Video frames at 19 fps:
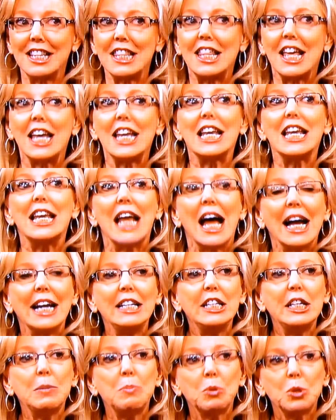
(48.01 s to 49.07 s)
that
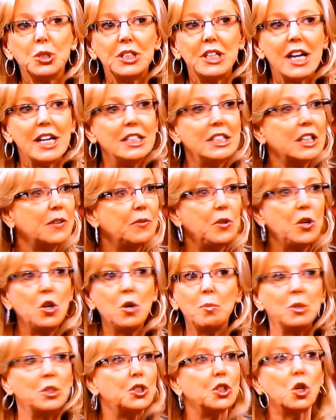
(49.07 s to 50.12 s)
90% of
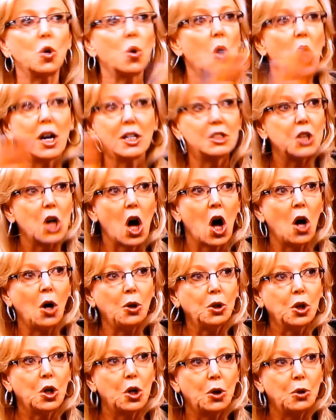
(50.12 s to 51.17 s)
humans across all
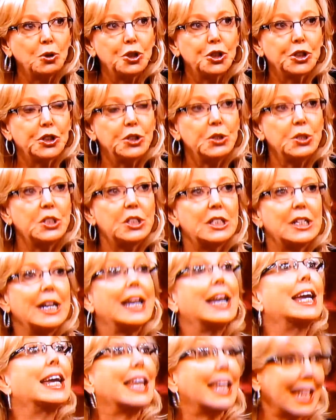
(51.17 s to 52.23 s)
cultures
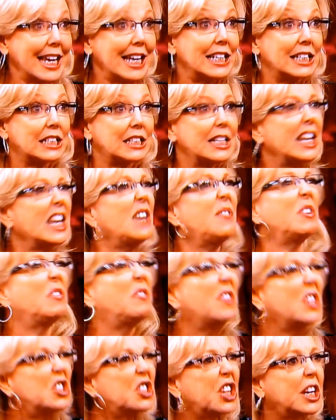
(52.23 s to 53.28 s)
kiss, even fish